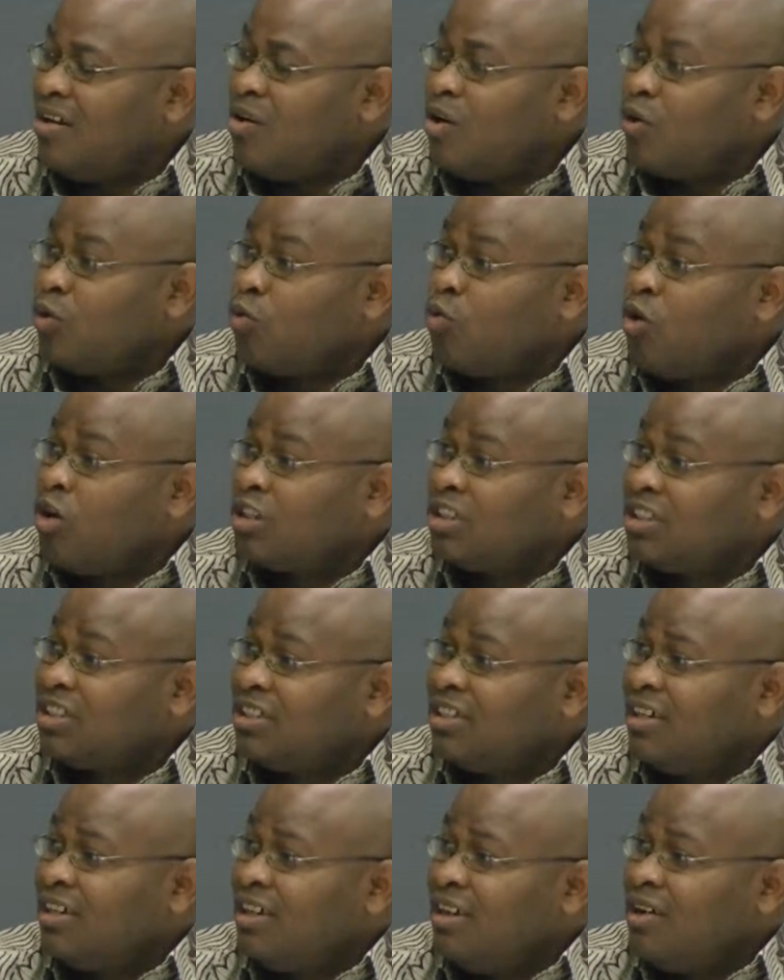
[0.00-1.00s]
on what
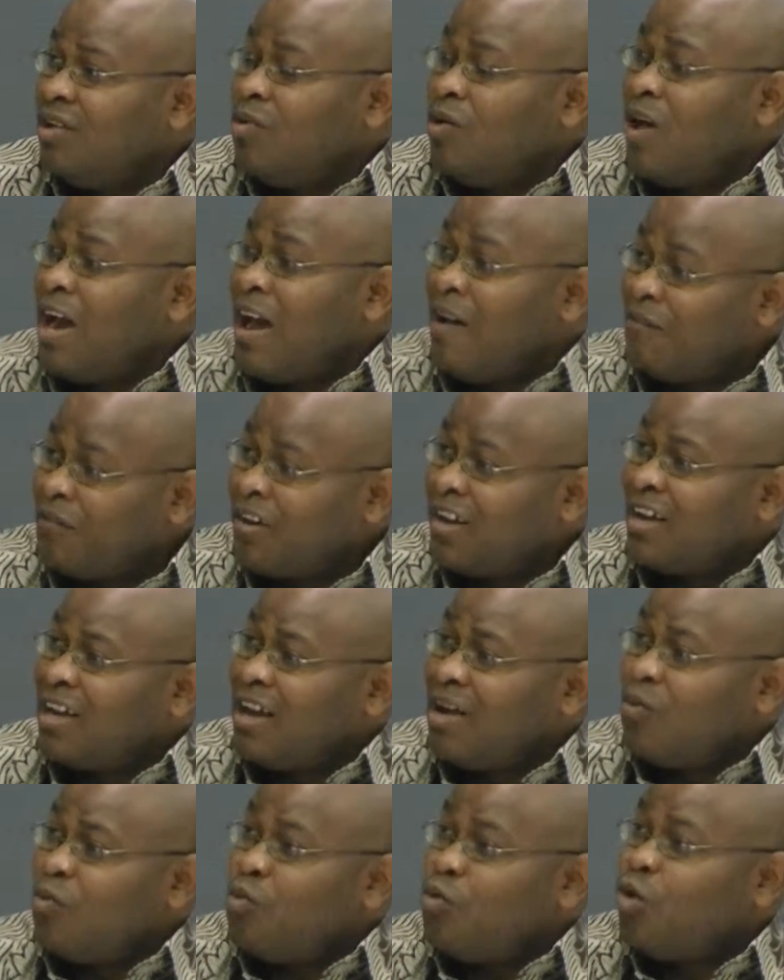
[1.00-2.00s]

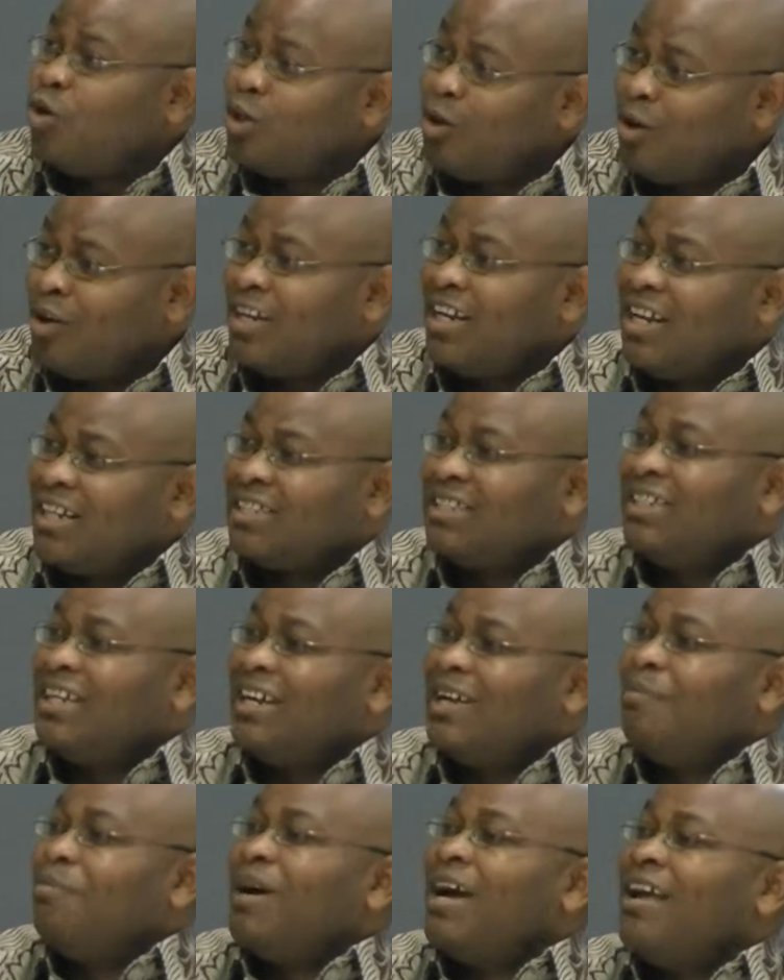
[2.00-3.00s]
Africa would
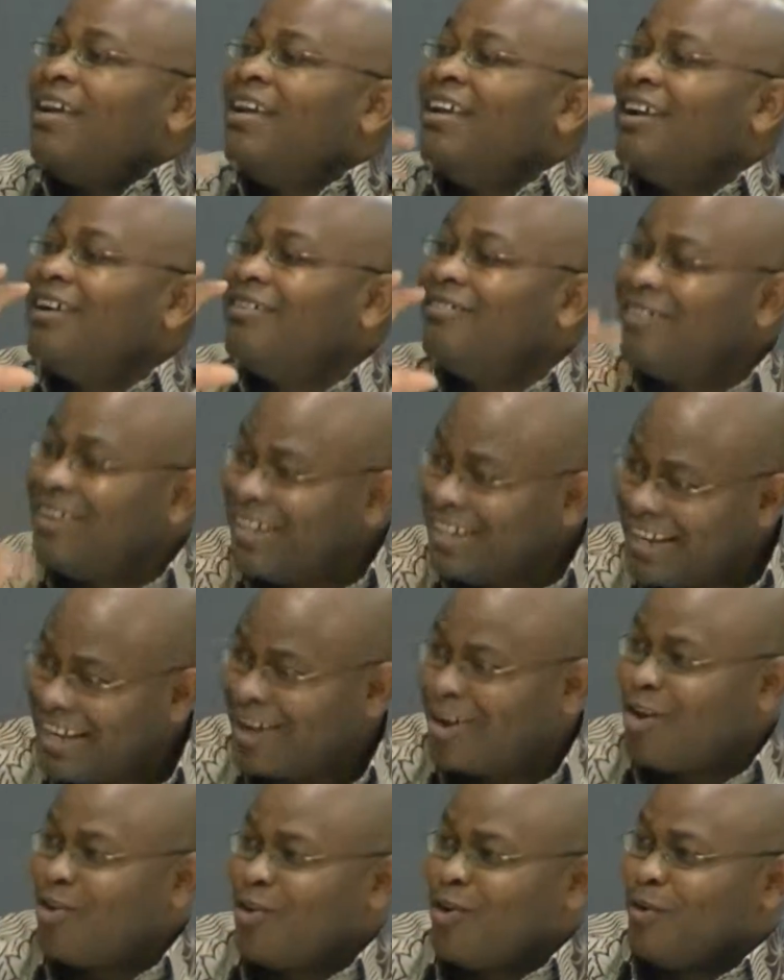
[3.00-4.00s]
understand by a green
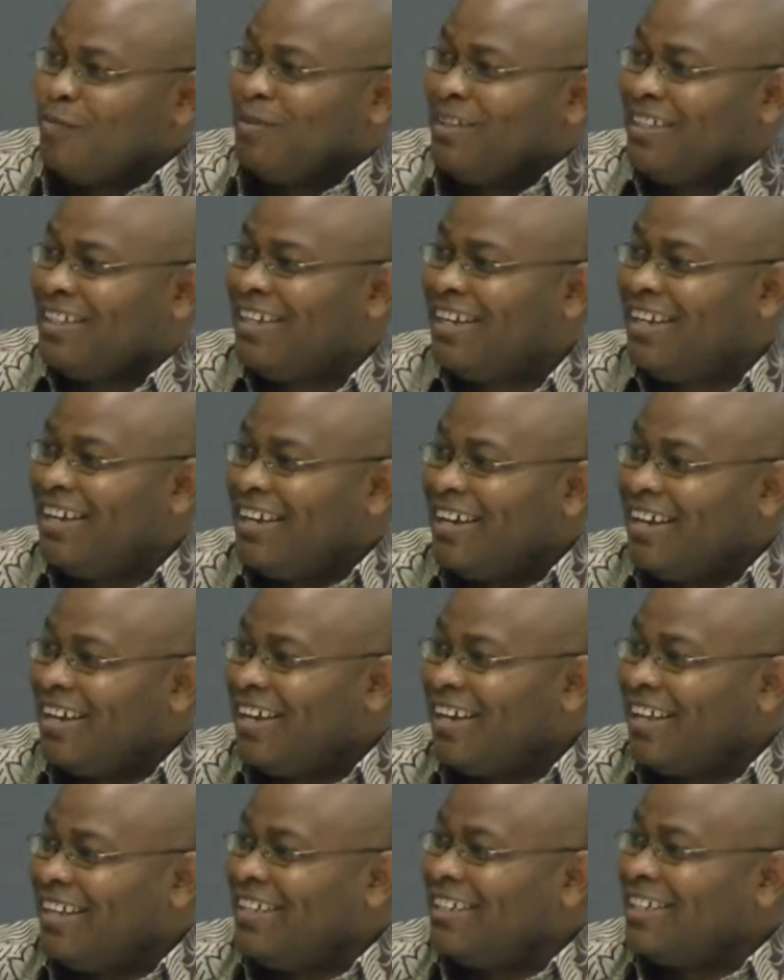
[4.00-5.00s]
economy
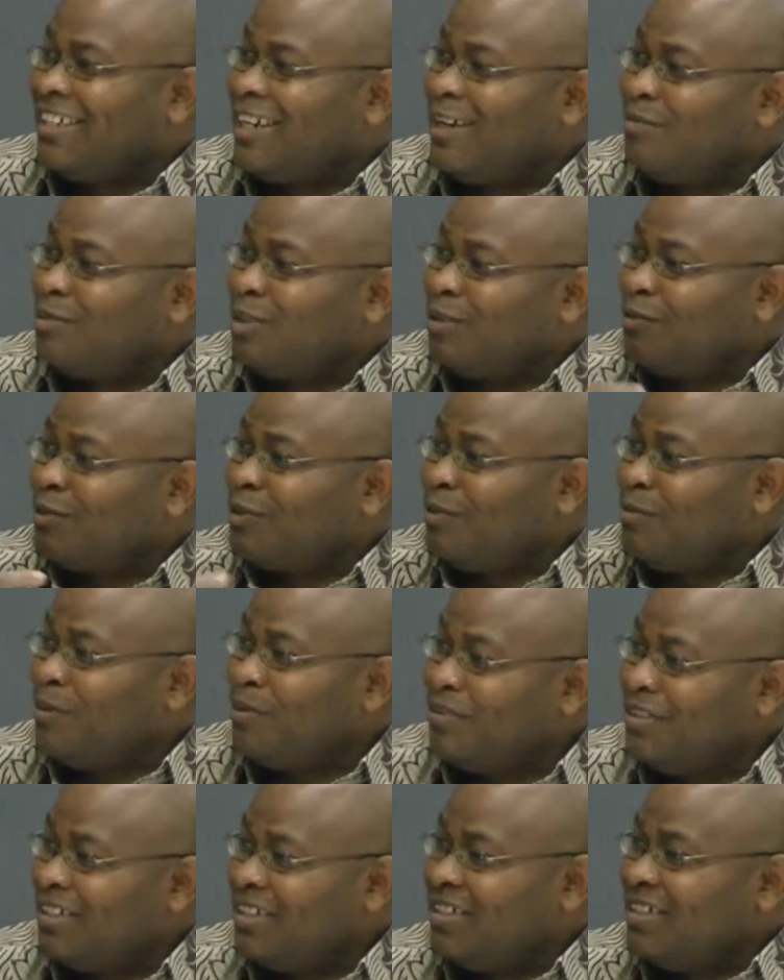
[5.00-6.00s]
in terms of some
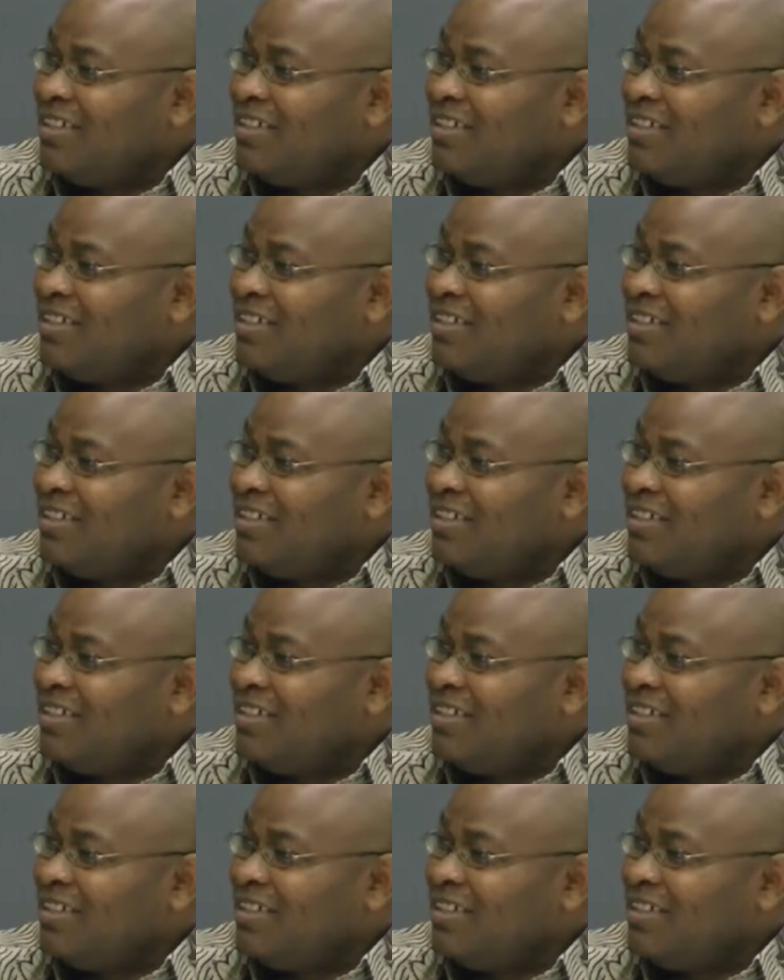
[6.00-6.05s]
of the